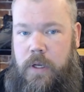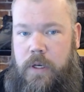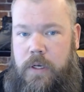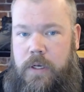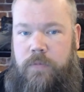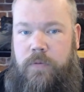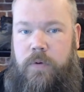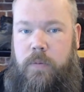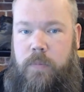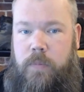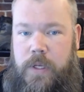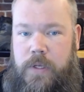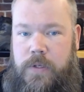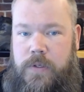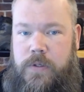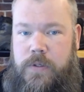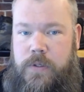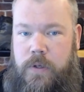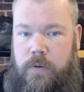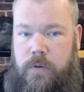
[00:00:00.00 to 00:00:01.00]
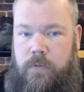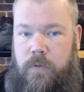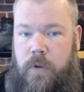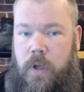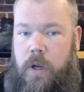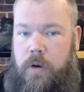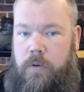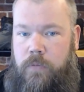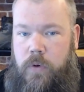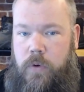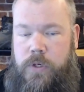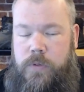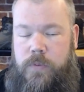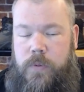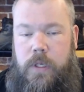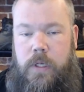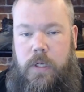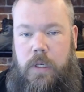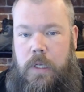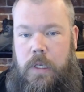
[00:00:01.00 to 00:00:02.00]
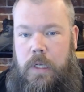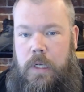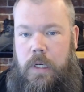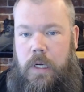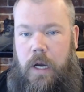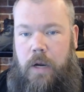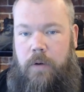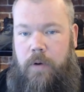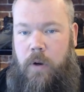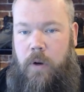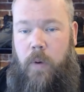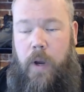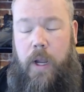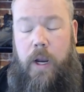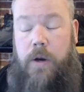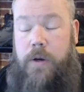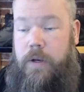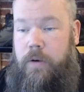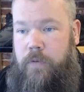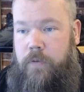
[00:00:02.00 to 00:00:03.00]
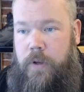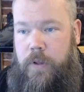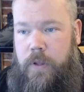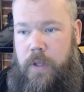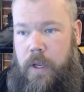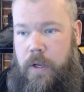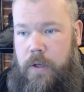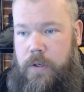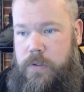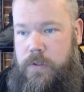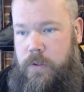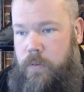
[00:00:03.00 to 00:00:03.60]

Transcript: different pieces of law enforcement require different things.